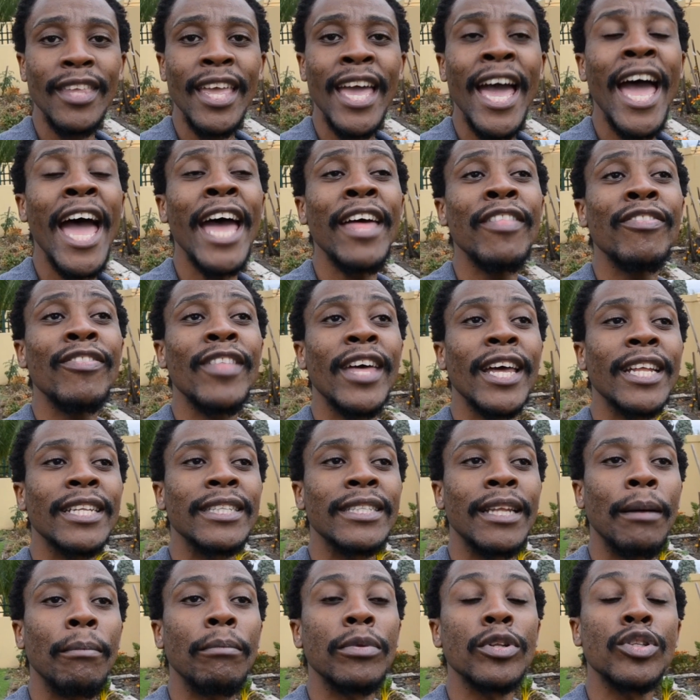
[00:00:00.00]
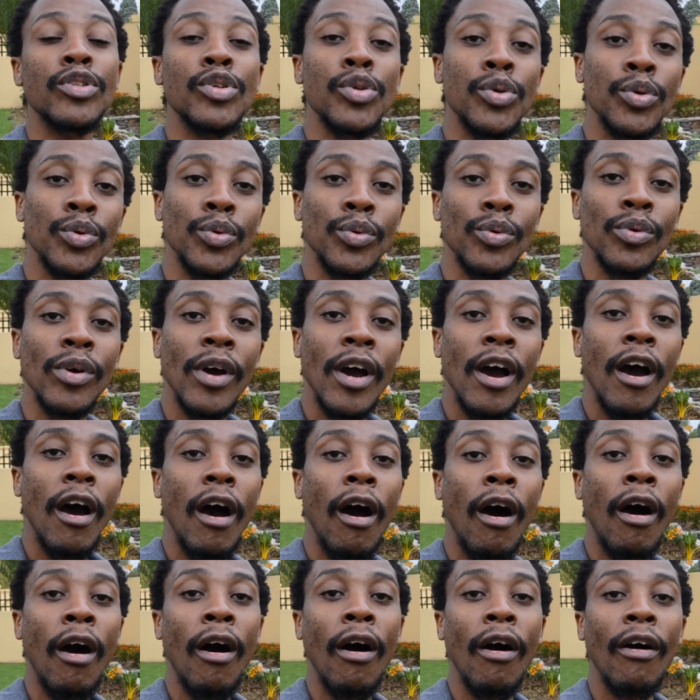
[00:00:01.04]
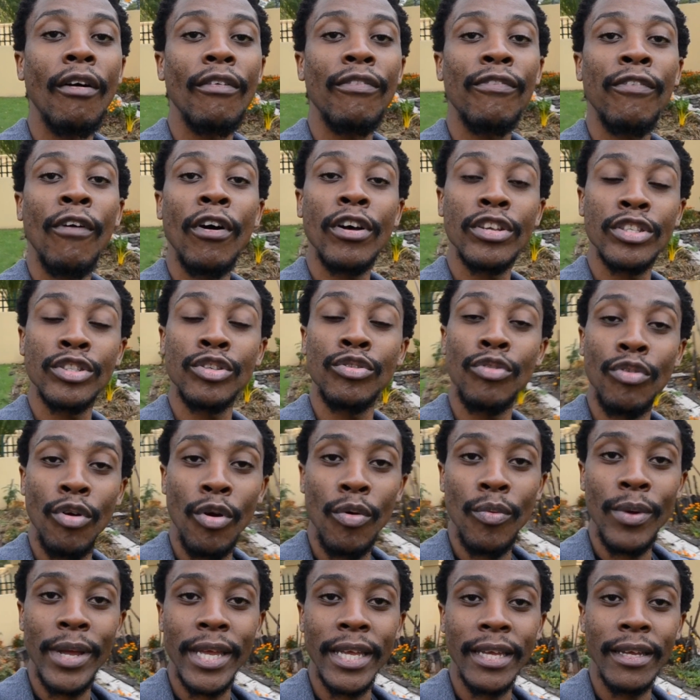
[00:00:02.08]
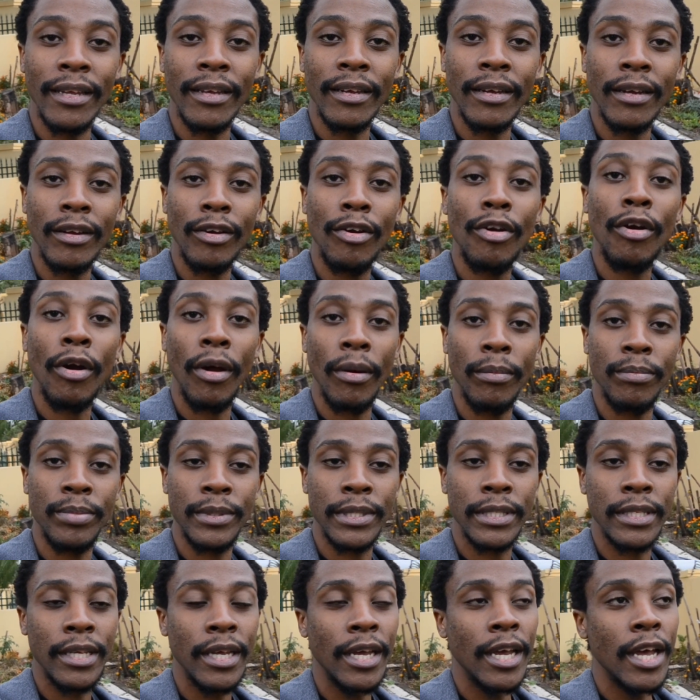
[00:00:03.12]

and that number 2 are fast growing crops.